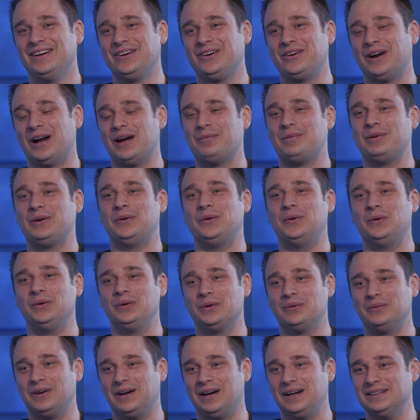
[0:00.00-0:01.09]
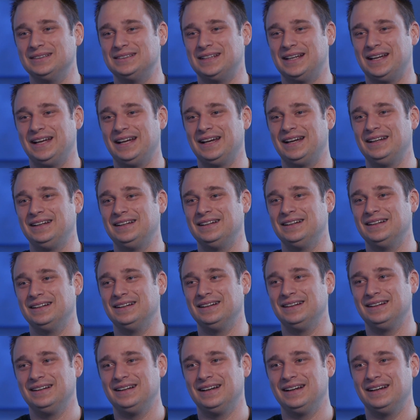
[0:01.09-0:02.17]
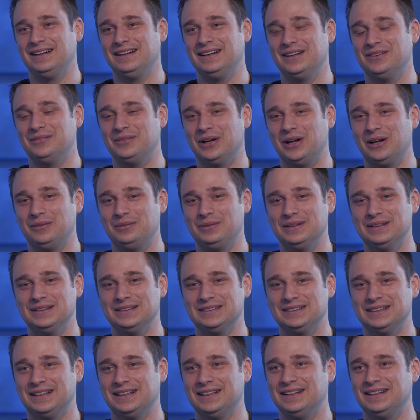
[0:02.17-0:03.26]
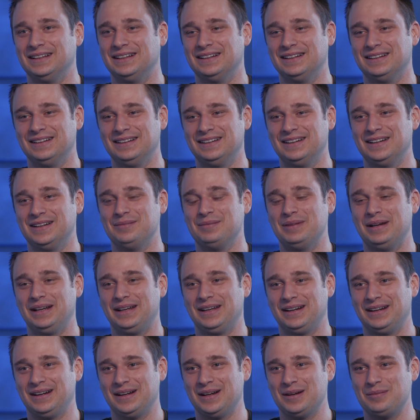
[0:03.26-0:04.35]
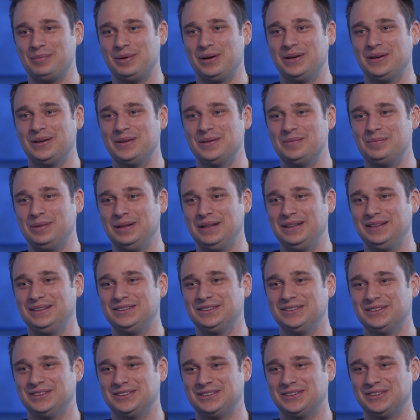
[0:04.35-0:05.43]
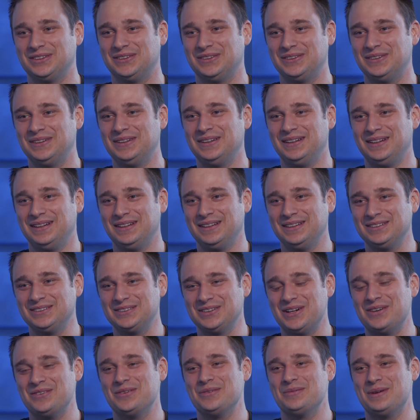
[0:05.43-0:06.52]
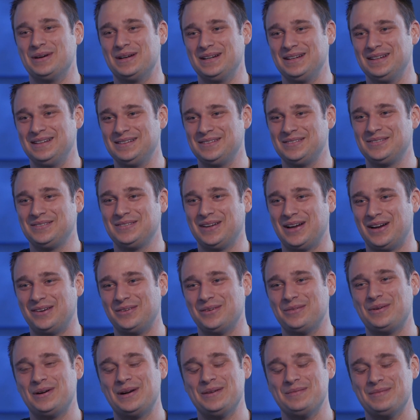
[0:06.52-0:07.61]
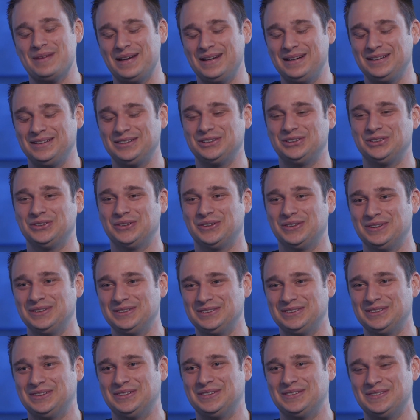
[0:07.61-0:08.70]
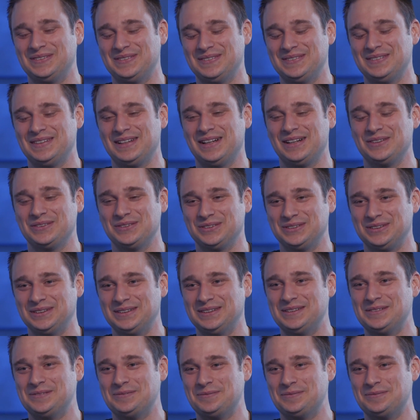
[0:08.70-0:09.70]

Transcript: grabbing a hold of Rod's hand and him helping us in and making it up onto the beach. And so everybody made it to shore, so that was good.